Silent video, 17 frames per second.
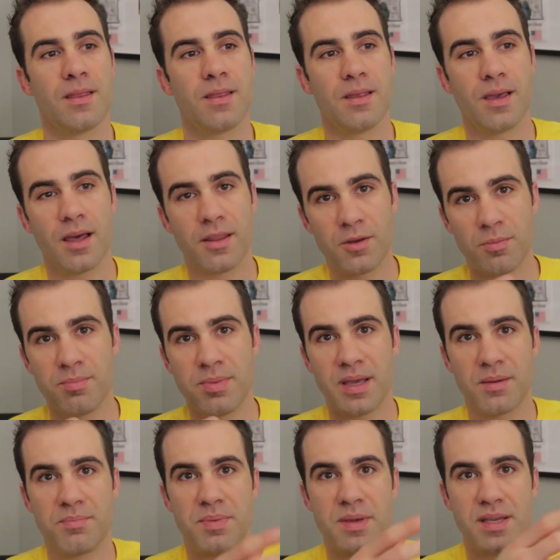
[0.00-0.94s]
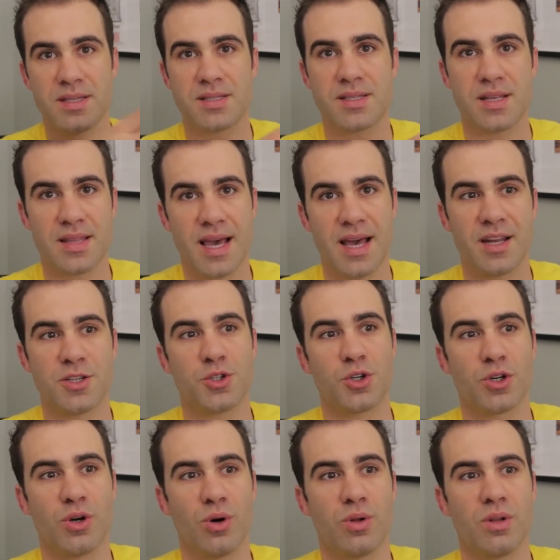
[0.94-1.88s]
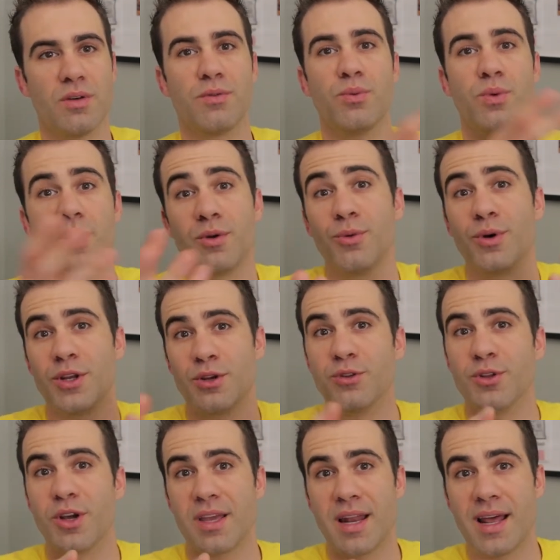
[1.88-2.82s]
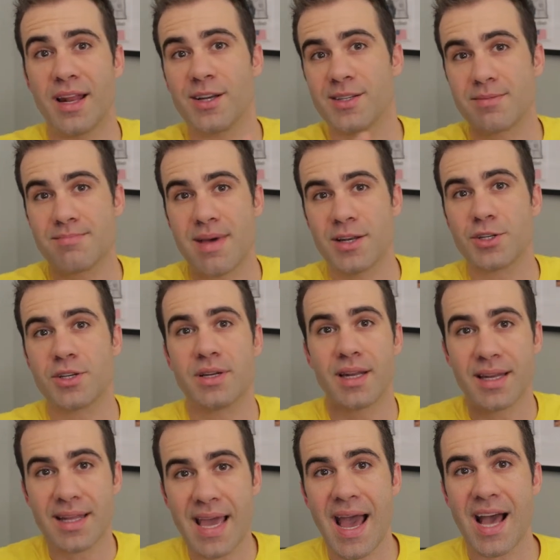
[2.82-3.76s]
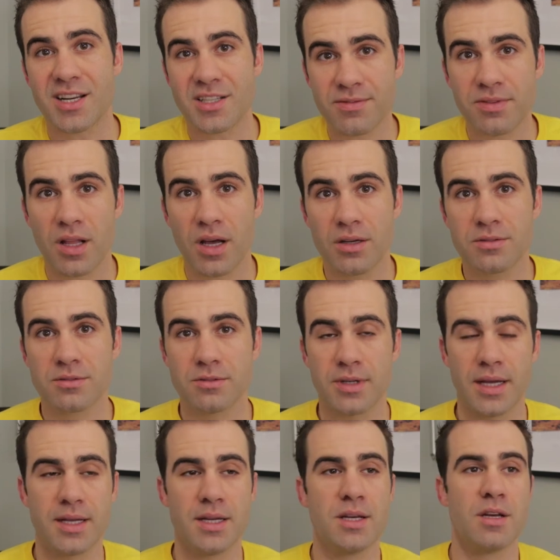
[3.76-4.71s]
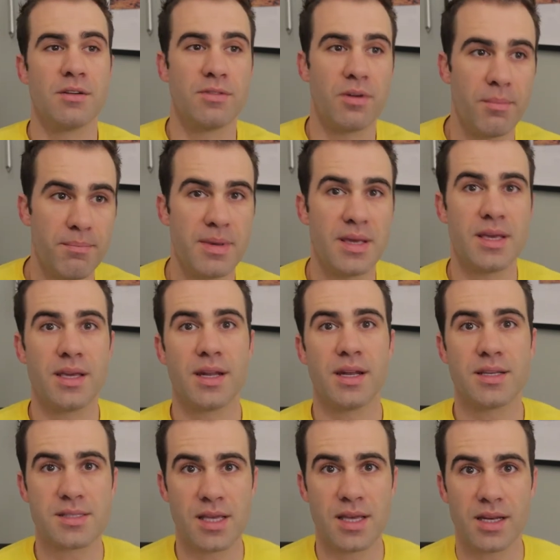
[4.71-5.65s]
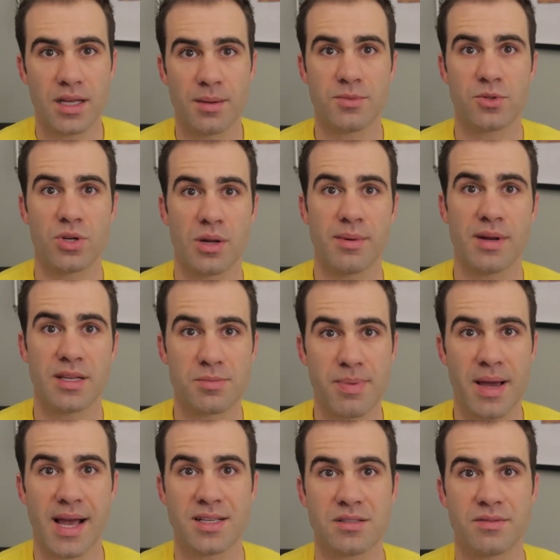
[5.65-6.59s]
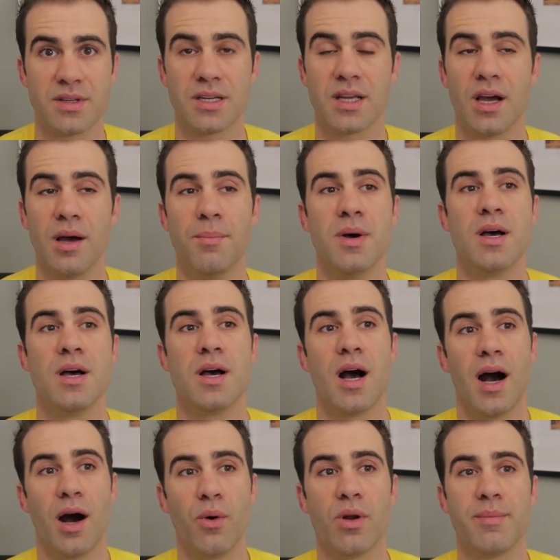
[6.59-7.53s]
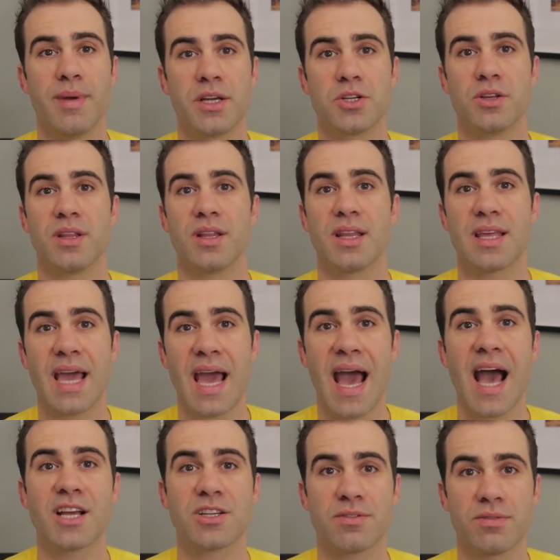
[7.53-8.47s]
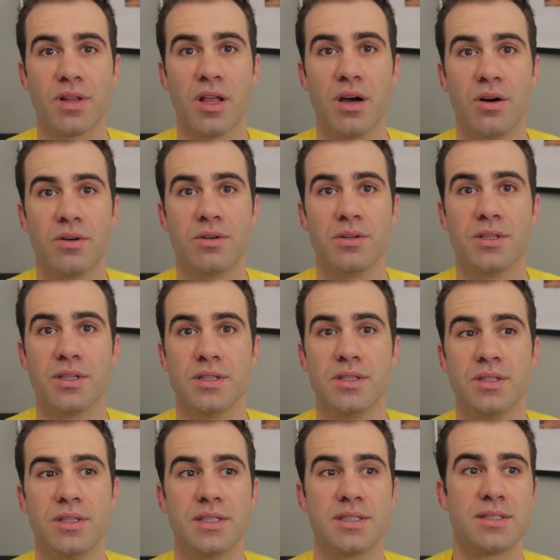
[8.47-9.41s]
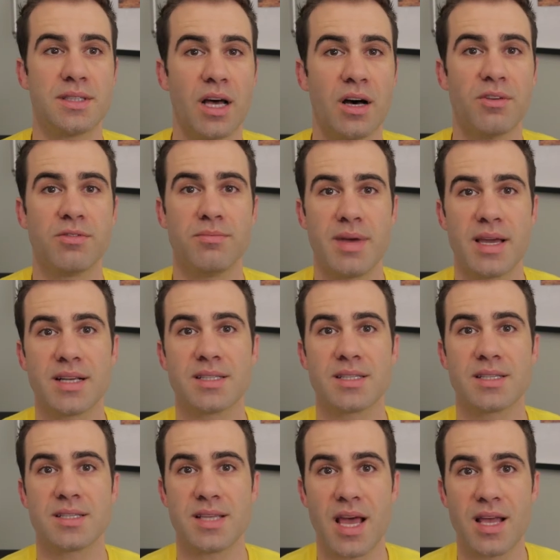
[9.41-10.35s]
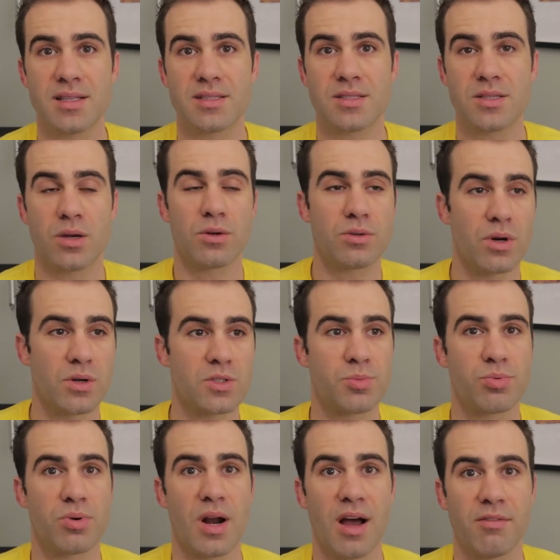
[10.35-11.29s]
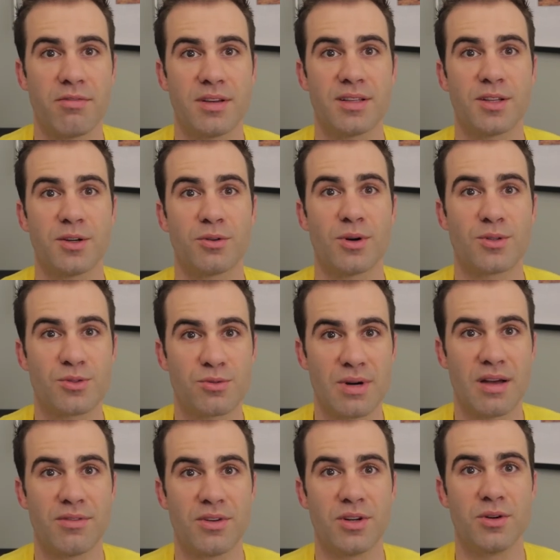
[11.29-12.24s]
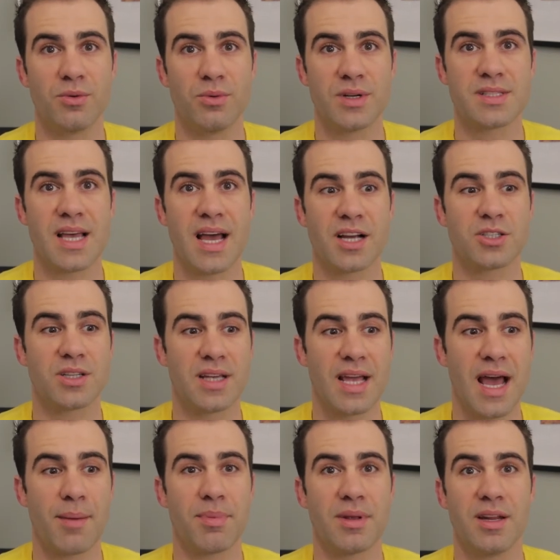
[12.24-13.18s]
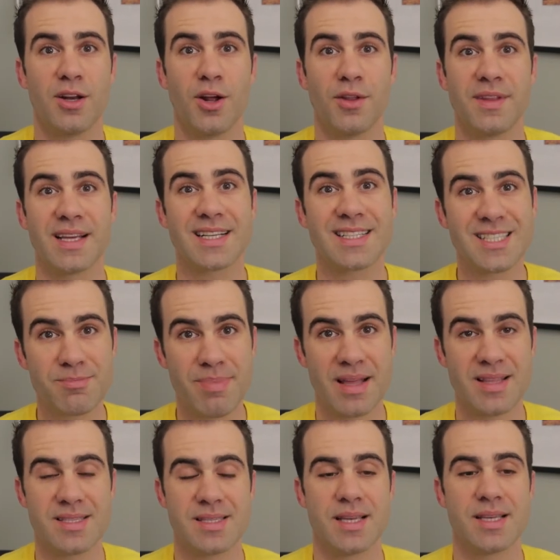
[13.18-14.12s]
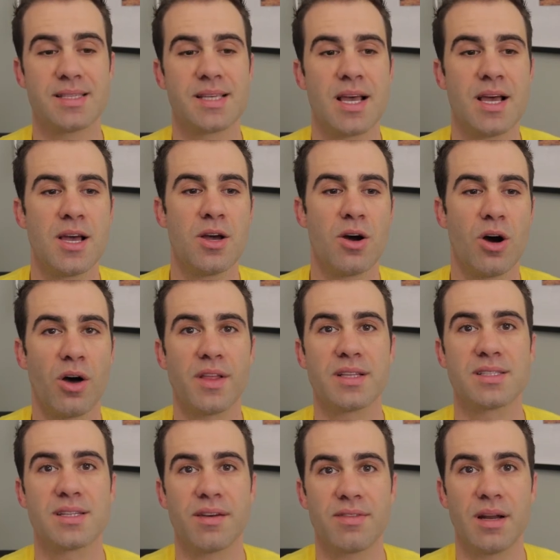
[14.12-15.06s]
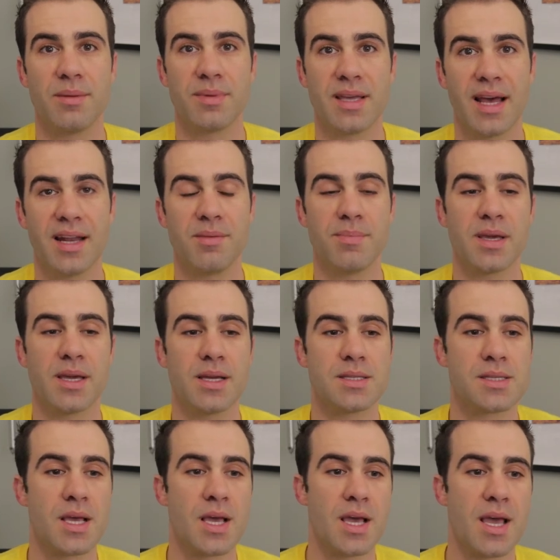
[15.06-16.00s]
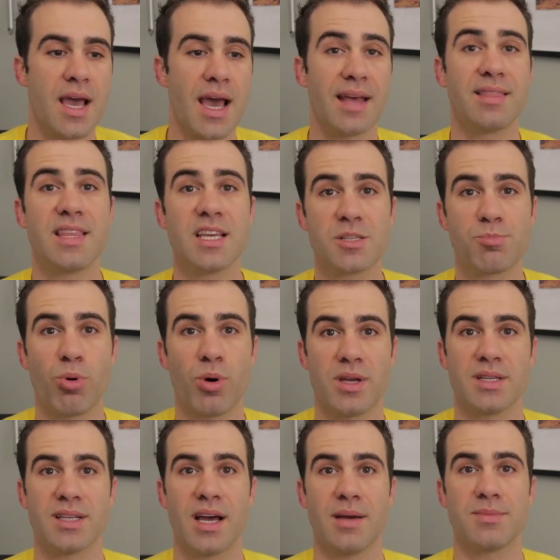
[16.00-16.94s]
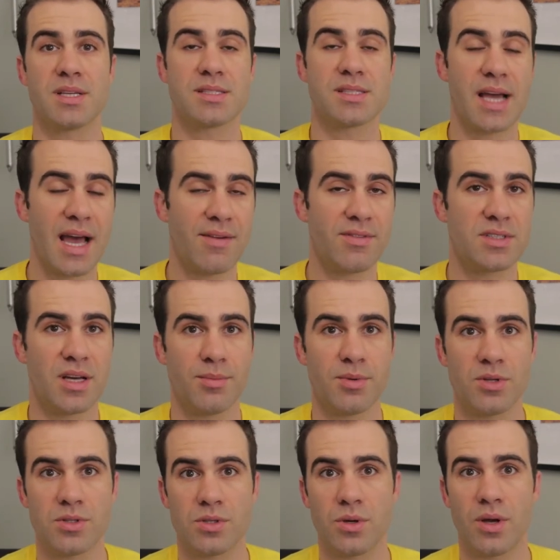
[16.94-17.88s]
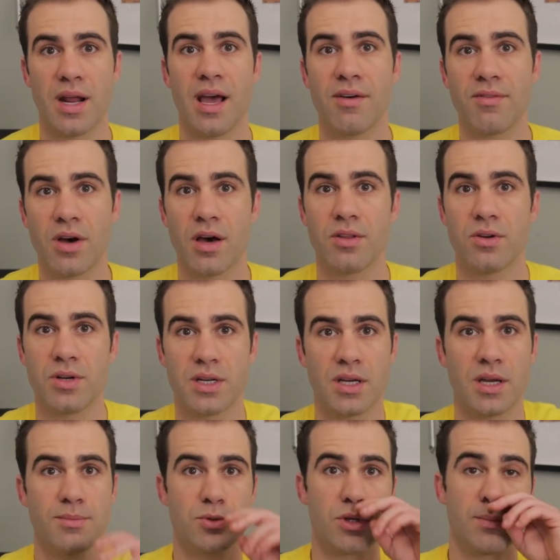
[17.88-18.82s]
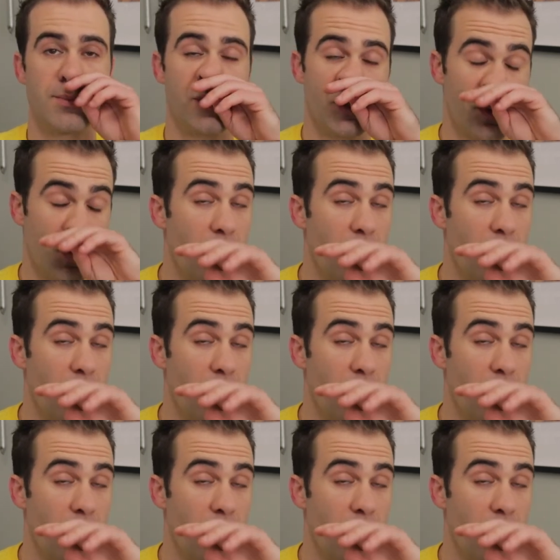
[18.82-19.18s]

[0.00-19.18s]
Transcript: the other big piece to that is your goal of what, what are you looking at? I just mentioned it, cash flow, right? For me, it is income stream, it is passive income. I want to make sure that the cash flow itself makes sense. So gross profit, the gross revenue, what's actually happening on the expenses, all that stuff that I'm getting because at this point in time, since I have a W-2 and I have other income streams as